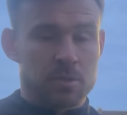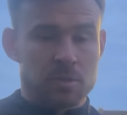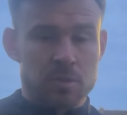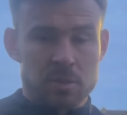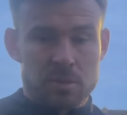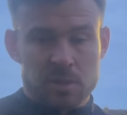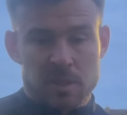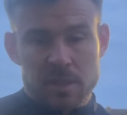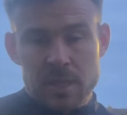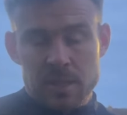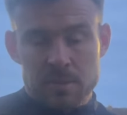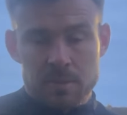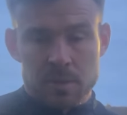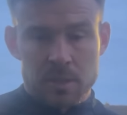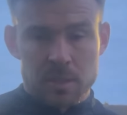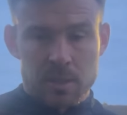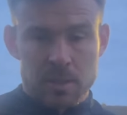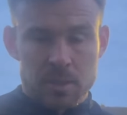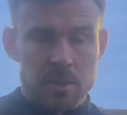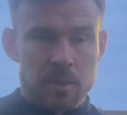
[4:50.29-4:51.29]
Just again,
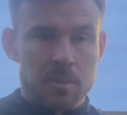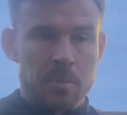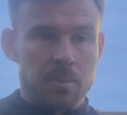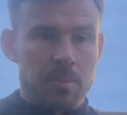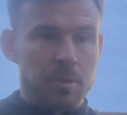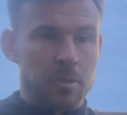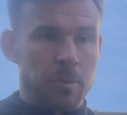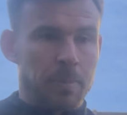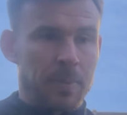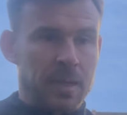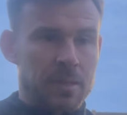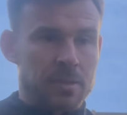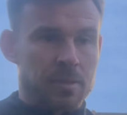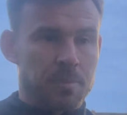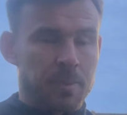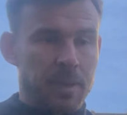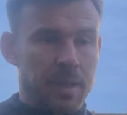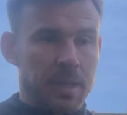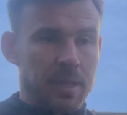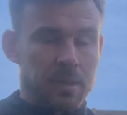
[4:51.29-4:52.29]
more patterns of
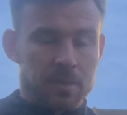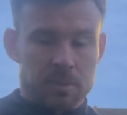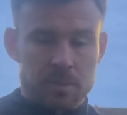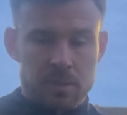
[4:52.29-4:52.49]
play,